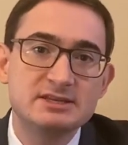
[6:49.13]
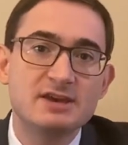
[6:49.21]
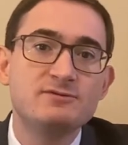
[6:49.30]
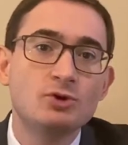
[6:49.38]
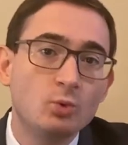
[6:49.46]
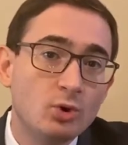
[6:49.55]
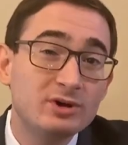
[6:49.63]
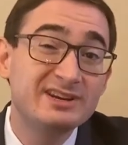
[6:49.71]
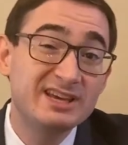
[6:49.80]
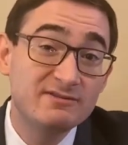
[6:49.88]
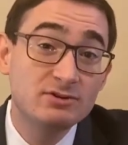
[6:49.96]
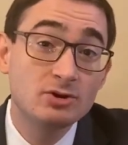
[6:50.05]
If you're willing to
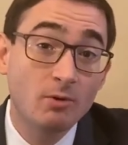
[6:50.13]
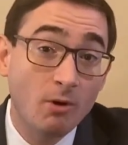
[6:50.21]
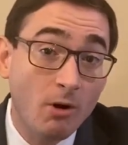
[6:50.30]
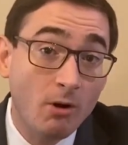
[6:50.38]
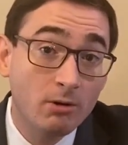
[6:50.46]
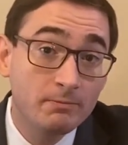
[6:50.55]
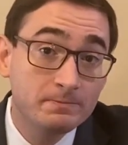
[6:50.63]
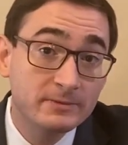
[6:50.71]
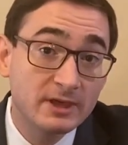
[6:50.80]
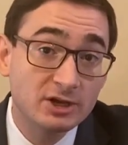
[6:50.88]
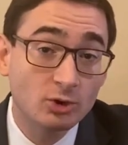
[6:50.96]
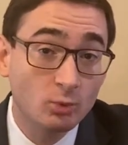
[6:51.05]
give it your all,
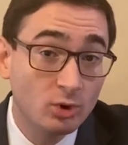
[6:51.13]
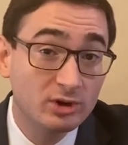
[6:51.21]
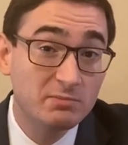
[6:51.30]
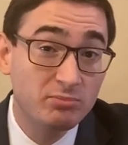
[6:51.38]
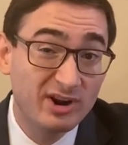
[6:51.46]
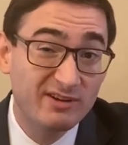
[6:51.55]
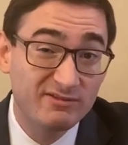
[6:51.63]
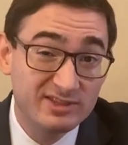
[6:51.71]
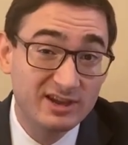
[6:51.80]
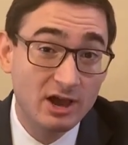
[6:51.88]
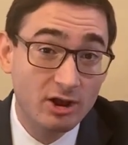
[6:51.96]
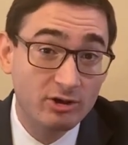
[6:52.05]
and you're willing to put
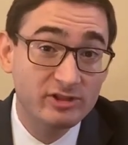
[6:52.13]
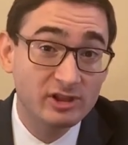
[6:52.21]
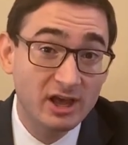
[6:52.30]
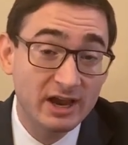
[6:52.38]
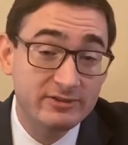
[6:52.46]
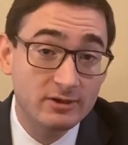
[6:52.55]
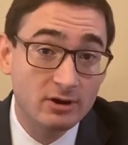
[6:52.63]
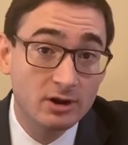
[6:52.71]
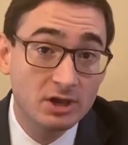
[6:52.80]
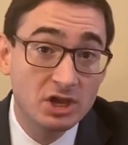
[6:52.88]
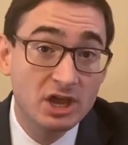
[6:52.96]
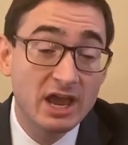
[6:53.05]
everything out on the line there,
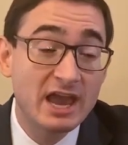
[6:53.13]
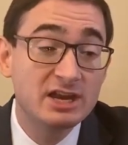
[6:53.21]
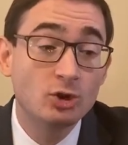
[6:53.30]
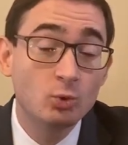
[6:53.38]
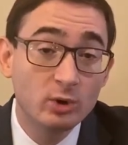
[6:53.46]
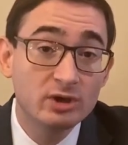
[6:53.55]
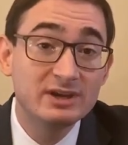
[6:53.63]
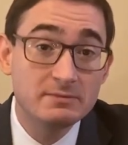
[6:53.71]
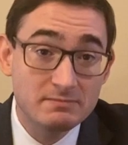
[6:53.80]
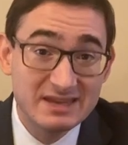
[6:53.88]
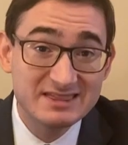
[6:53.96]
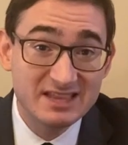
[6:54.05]
and you're willing to
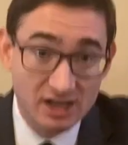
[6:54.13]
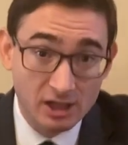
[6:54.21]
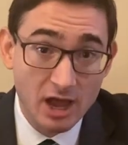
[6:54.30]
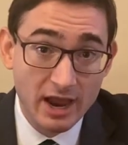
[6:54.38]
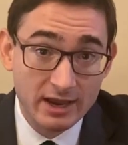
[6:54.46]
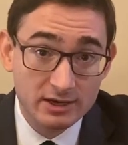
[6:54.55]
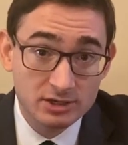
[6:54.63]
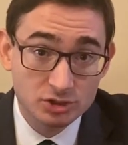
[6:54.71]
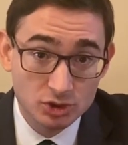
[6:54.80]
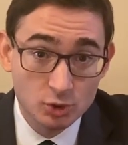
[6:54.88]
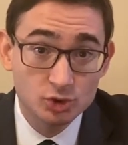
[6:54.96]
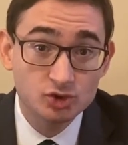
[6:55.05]
meet the client,
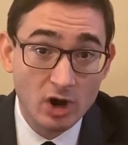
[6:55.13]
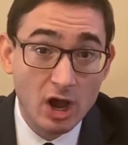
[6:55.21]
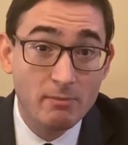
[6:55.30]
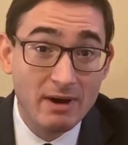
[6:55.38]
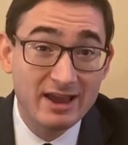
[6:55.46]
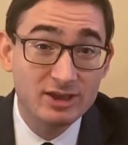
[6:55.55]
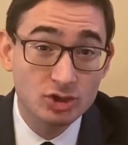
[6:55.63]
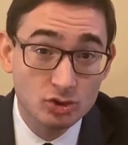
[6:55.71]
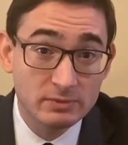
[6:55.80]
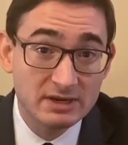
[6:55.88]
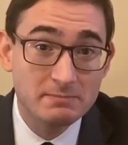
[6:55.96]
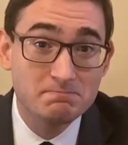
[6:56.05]
do trial by
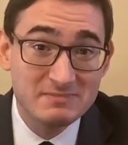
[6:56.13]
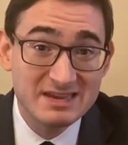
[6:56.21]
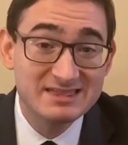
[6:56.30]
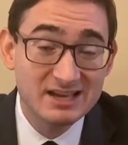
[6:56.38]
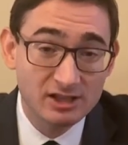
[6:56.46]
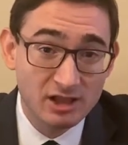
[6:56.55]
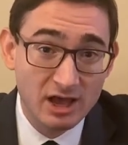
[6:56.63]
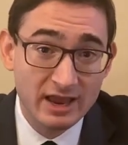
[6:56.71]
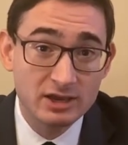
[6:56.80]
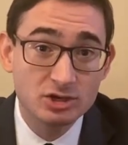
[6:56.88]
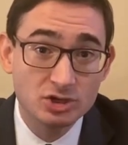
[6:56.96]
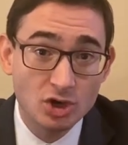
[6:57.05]
human, meet the
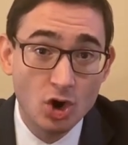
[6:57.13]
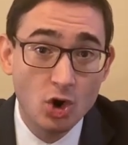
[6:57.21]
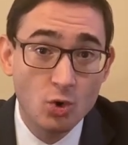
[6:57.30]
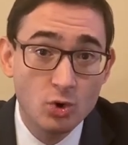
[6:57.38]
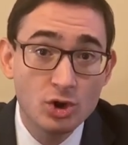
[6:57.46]
client, go,